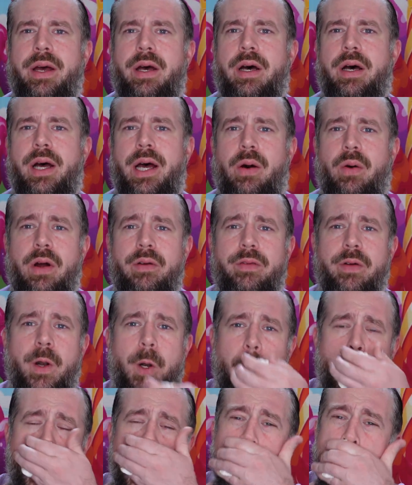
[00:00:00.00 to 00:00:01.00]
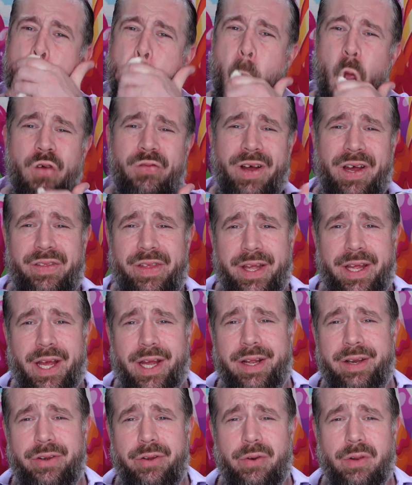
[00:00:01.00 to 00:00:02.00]
However, if I think I
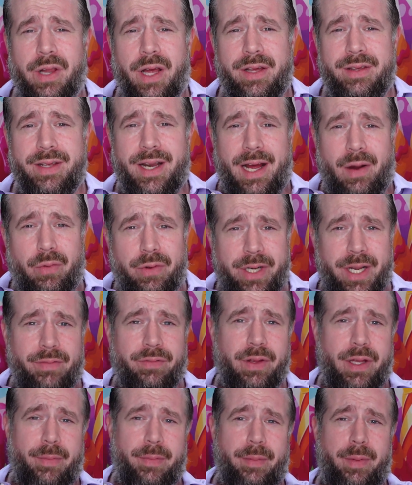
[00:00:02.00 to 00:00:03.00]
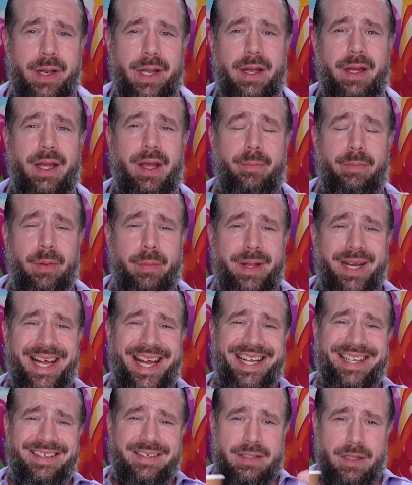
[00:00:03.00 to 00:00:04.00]
can utilize it, I would definitely implement it
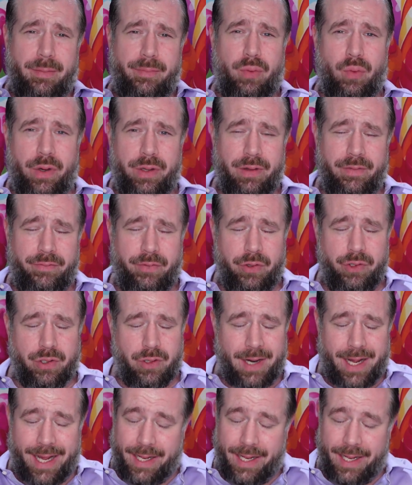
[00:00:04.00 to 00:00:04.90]
at some point in the future.